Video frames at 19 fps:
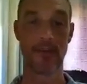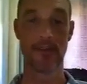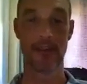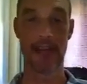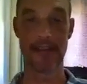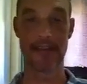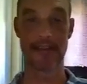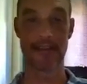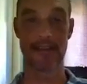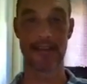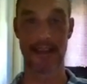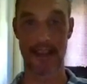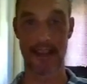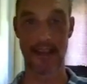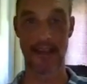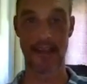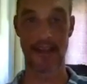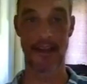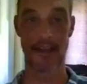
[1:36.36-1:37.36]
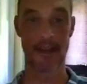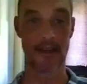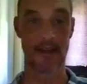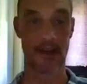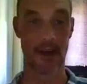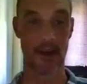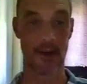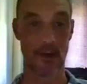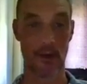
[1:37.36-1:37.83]
let's hear
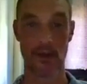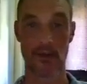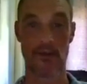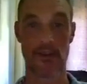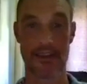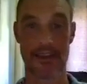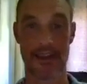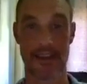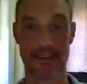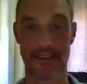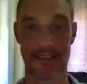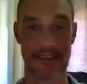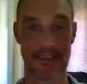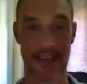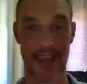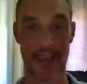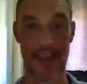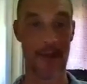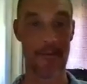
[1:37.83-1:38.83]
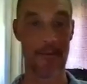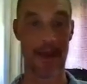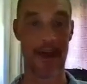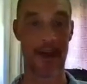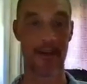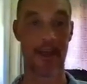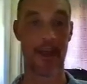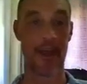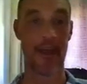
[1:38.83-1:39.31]
what Chris has to say
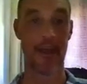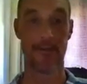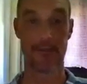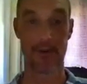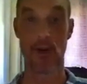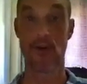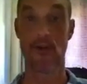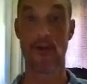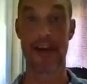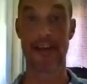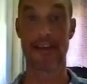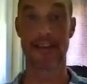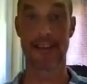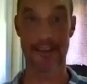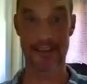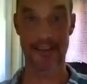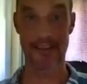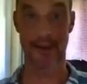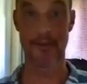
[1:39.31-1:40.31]
about progress so